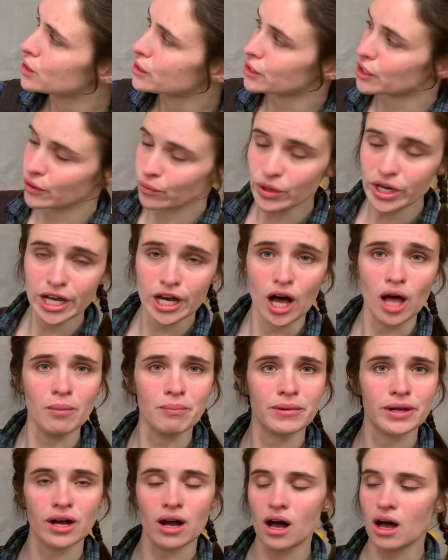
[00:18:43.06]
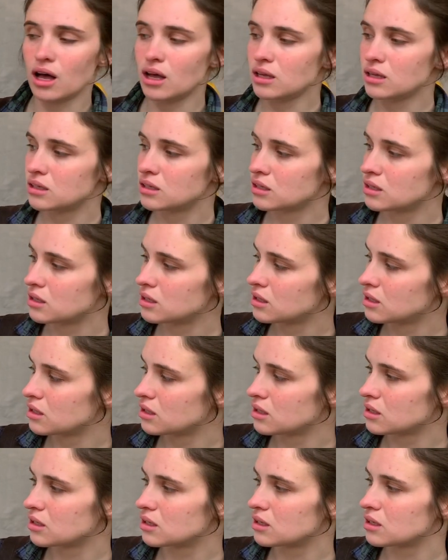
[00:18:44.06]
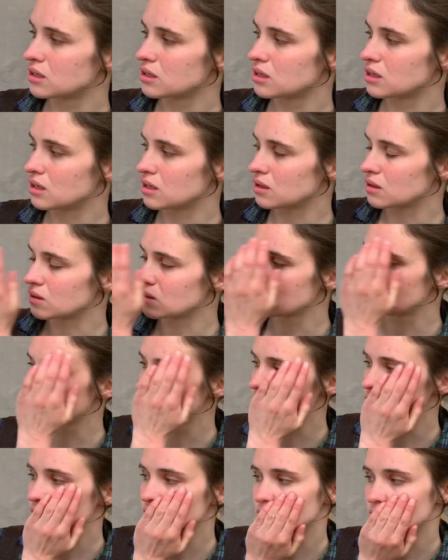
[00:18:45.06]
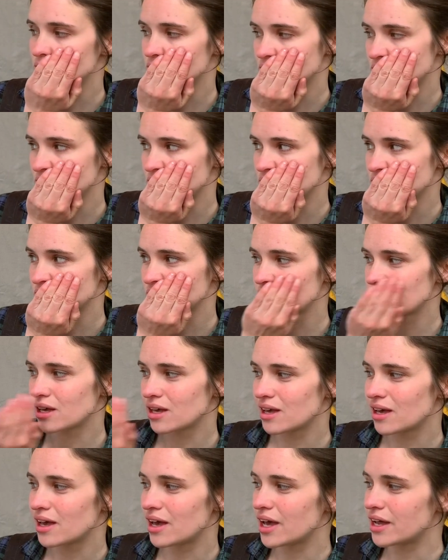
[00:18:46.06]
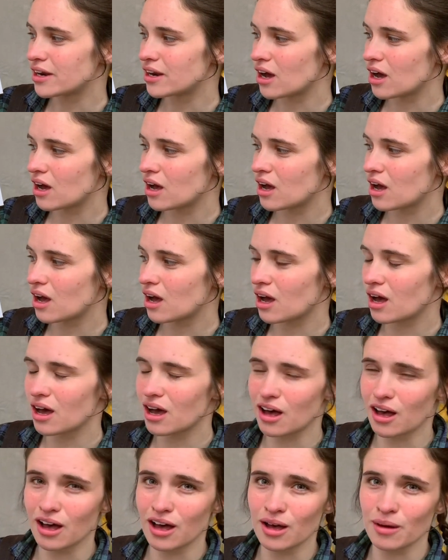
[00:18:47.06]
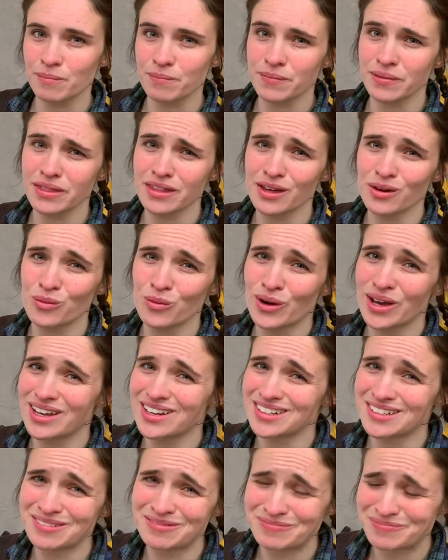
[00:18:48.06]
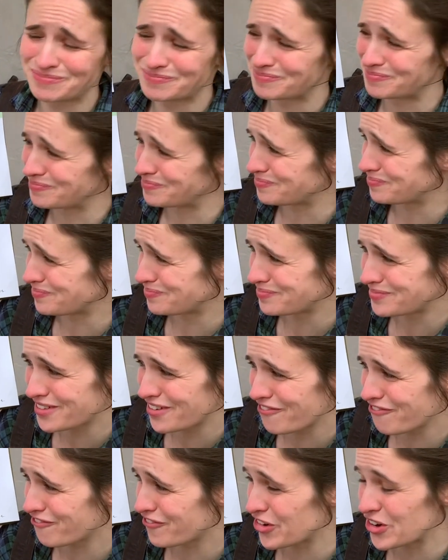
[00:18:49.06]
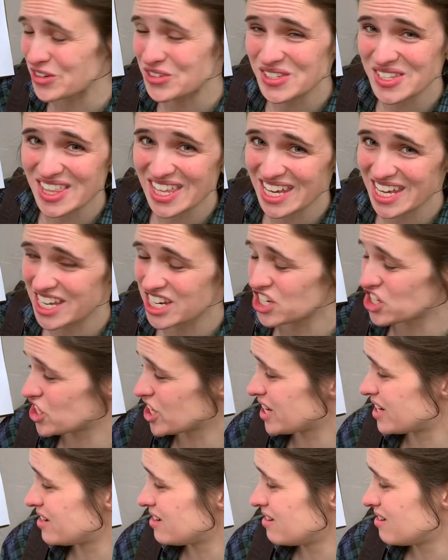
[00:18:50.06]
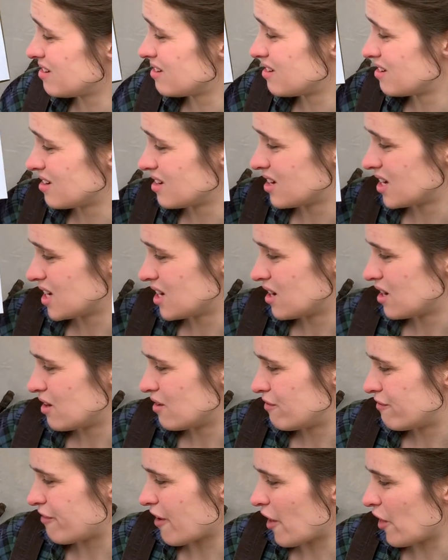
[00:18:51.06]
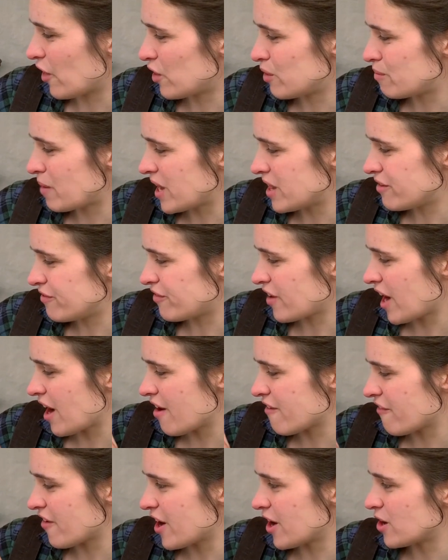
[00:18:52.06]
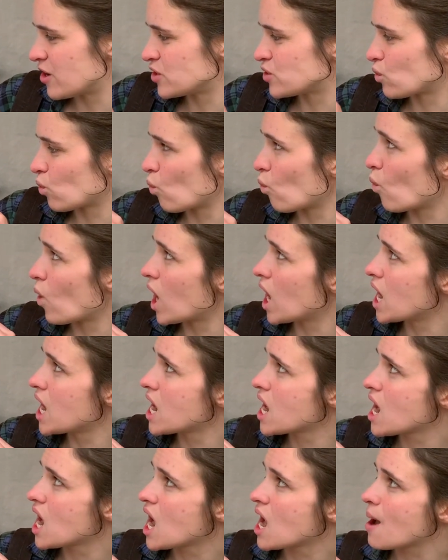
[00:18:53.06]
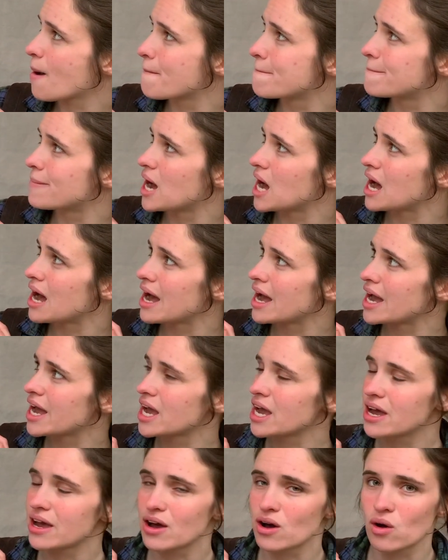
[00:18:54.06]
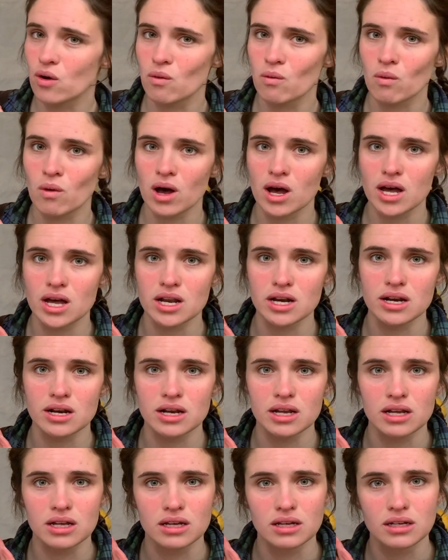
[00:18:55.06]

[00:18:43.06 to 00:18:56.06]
Can we help at all? Uh-oh. And up they went. First the engine, followed by the firefighters, one by one.